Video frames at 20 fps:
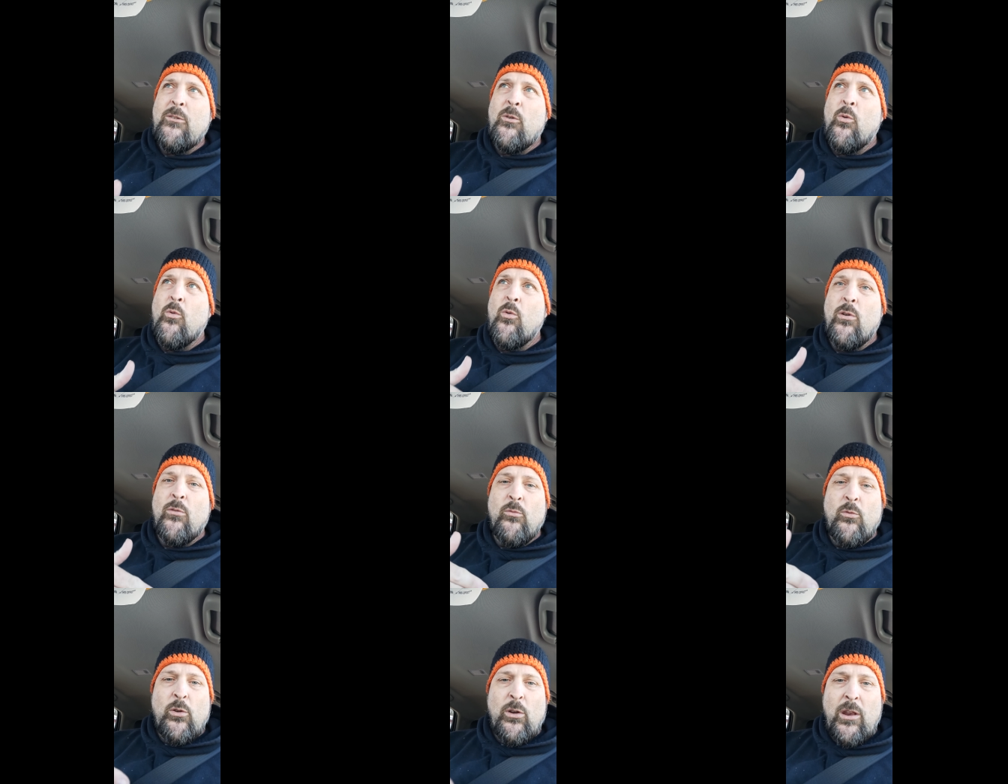
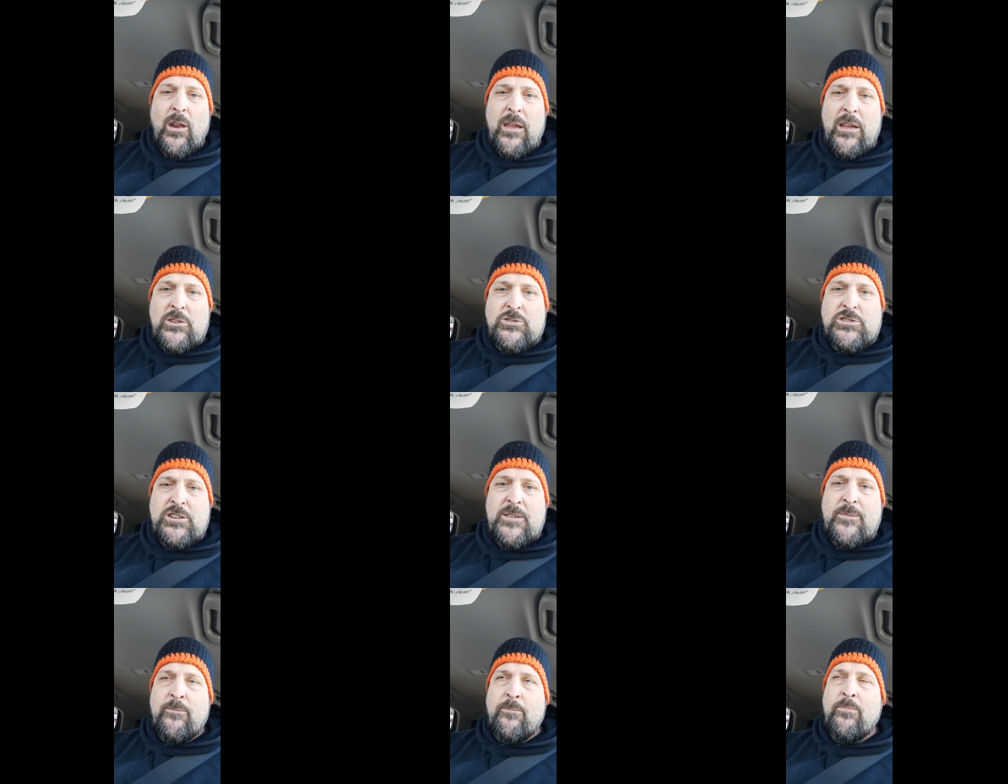or
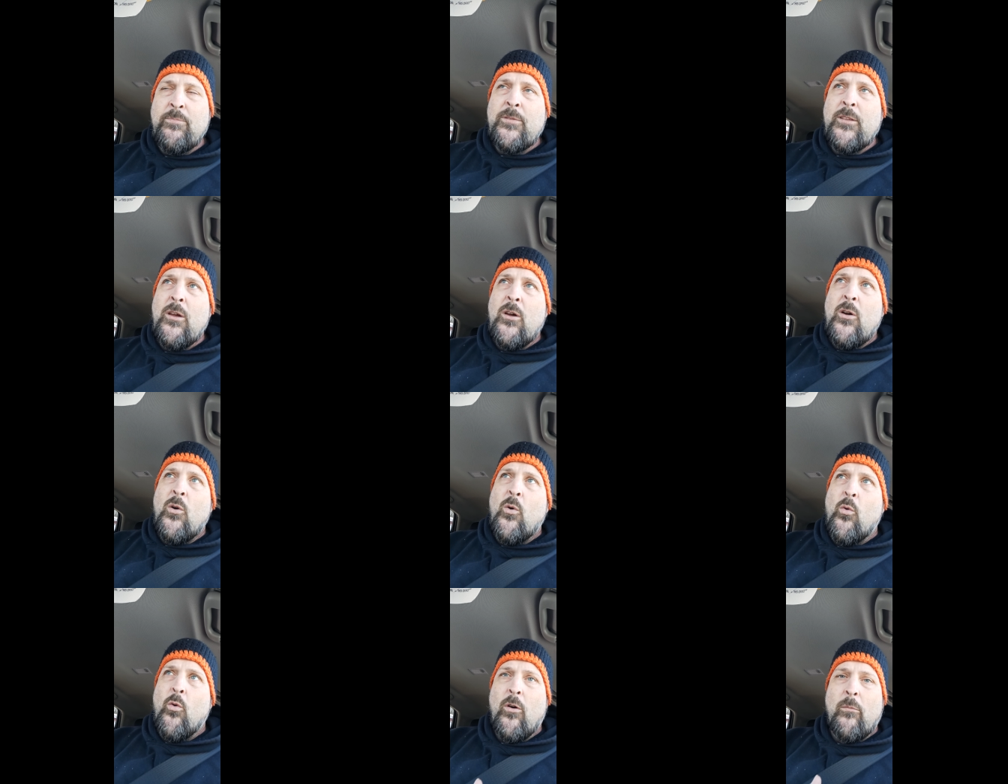religion
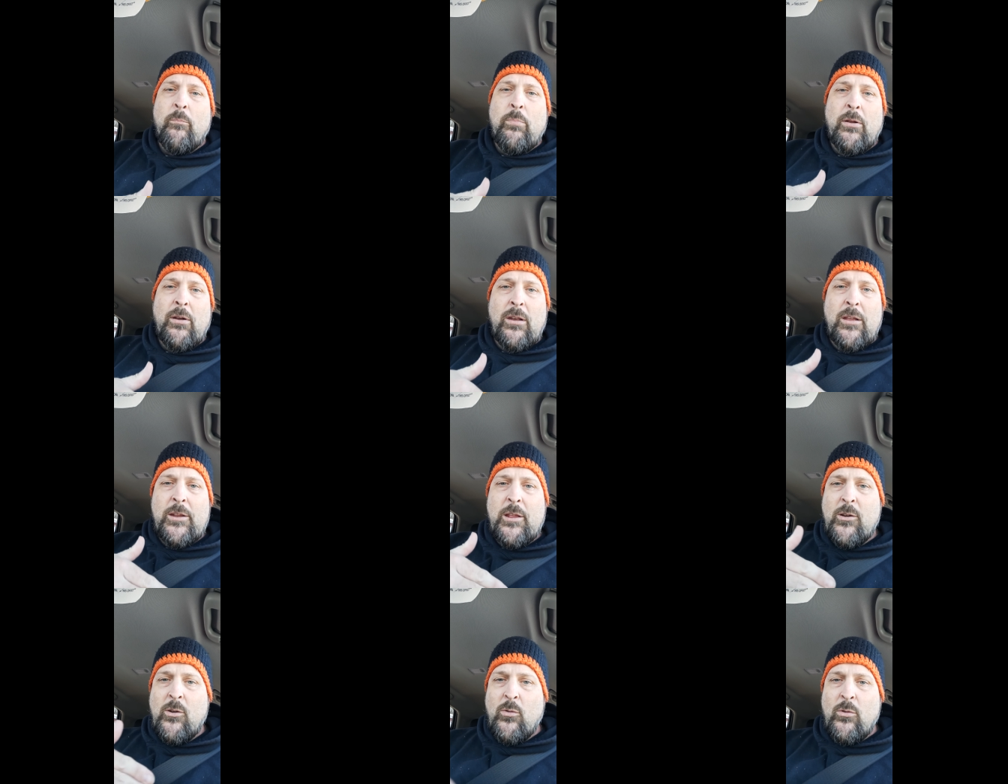or
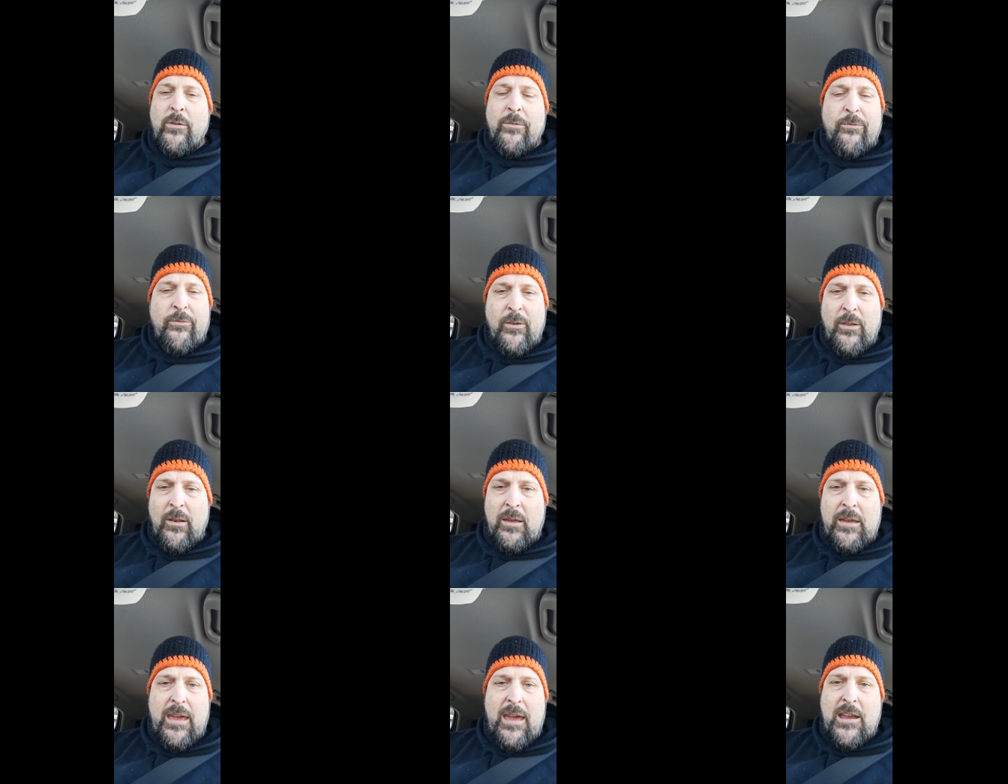political
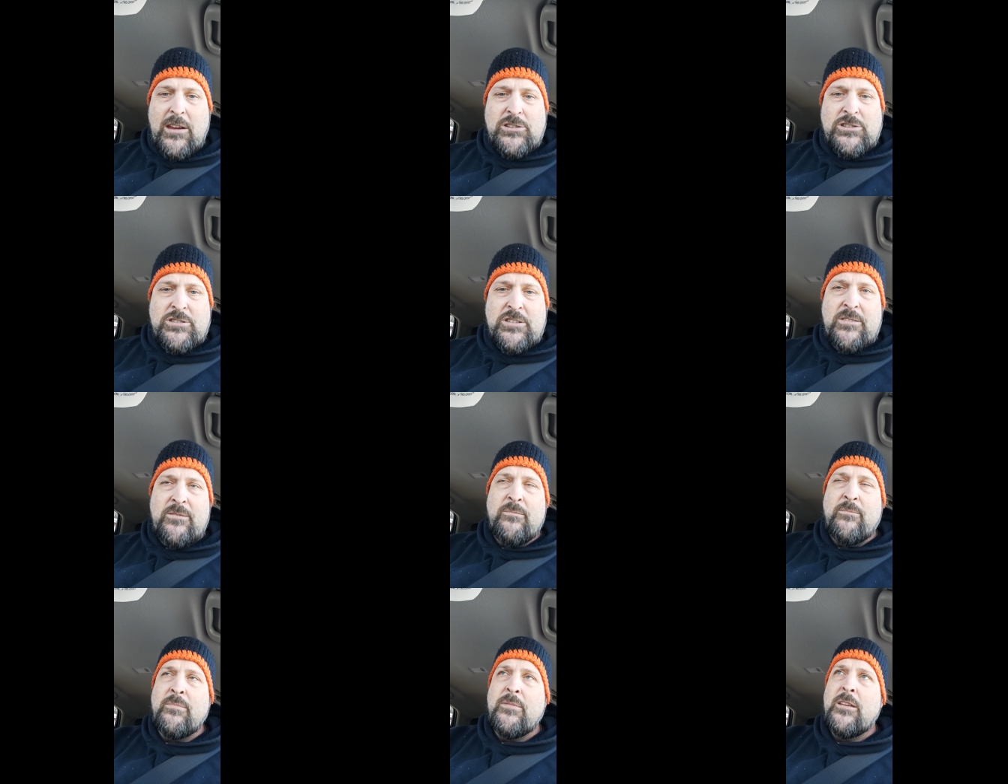
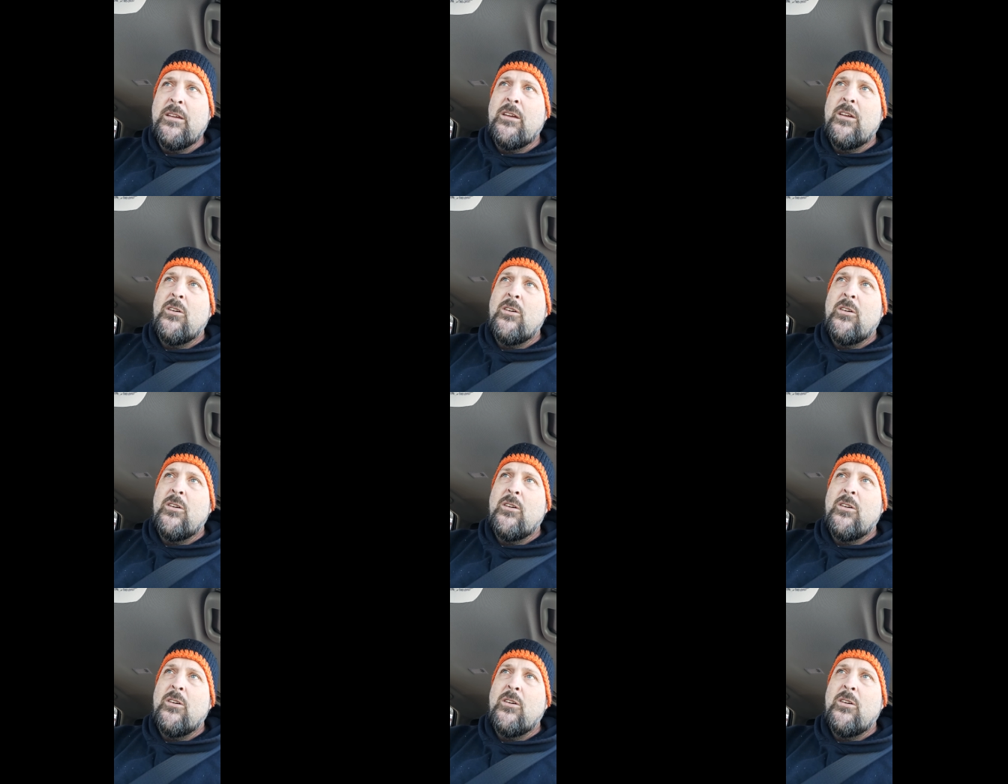affiliation